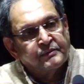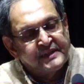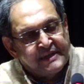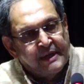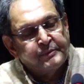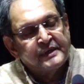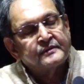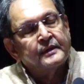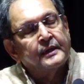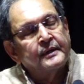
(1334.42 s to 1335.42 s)
disciple,
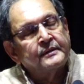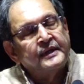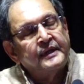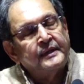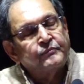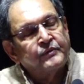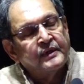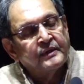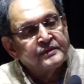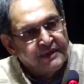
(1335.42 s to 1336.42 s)

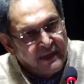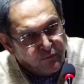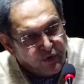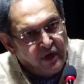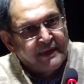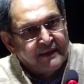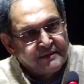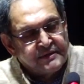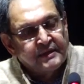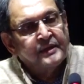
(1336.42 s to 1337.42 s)
the Sri Ambura
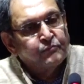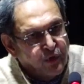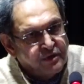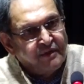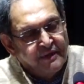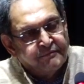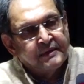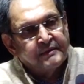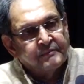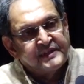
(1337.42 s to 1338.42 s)
Maharaj, both of them
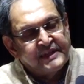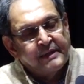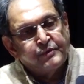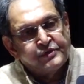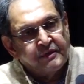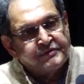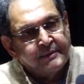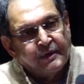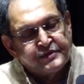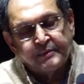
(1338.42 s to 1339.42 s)
were disciples of Shri
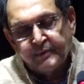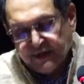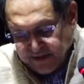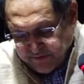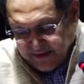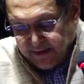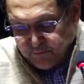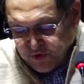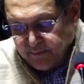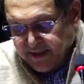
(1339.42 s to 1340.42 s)
Bhushan Maharaj. When
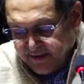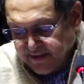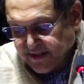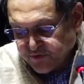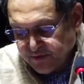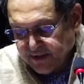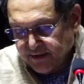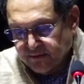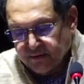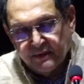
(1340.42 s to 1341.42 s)
Ambura Maharaj actually